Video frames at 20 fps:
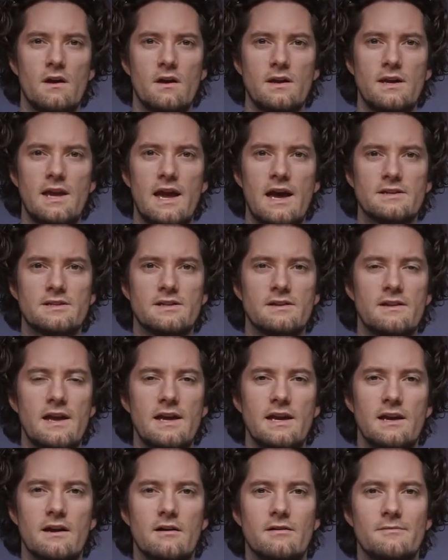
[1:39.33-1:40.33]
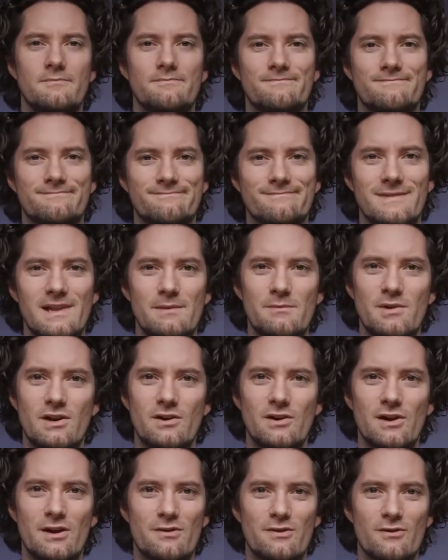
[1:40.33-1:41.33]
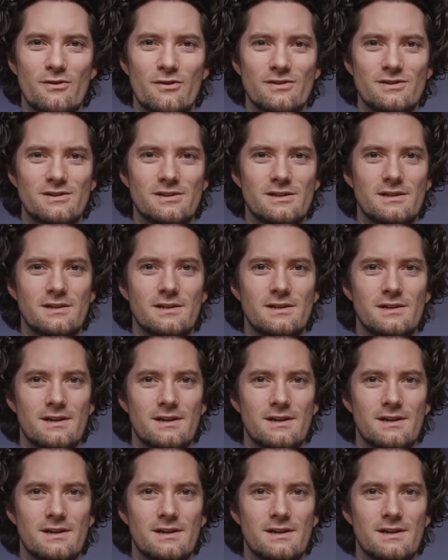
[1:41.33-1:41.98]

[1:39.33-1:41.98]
Yeah, so there you go. Let me know your thoughts.